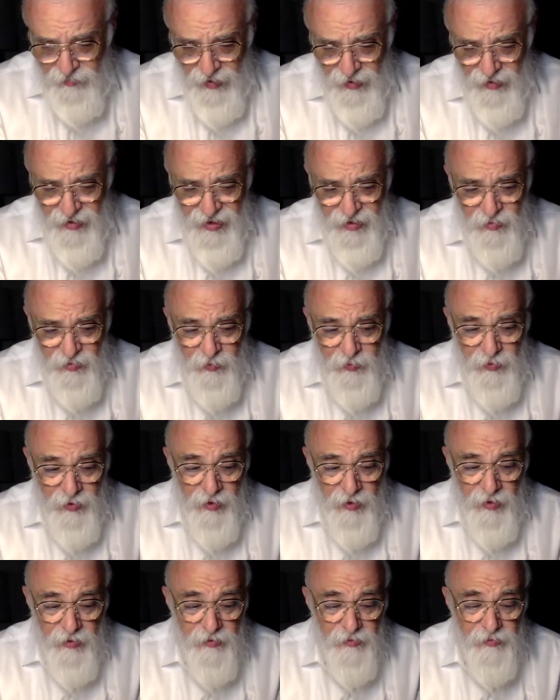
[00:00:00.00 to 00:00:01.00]
Ma'isa
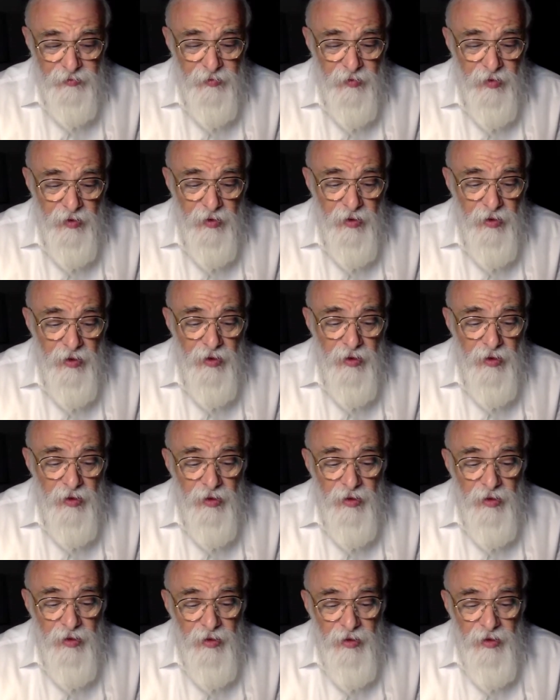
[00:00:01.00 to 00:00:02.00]
B'Poel.
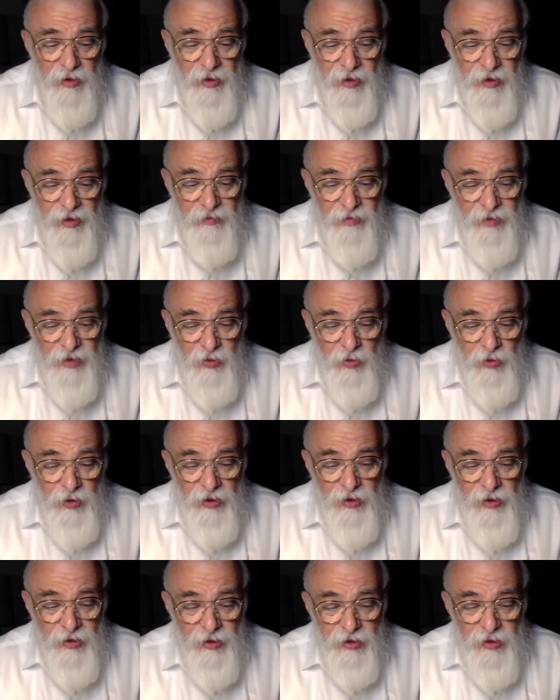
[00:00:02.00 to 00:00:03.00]
Head
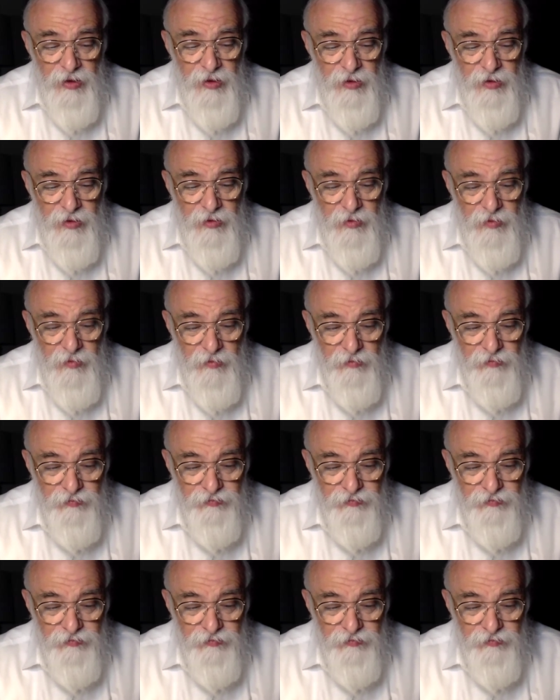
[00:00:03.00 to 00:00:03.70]
between the knees.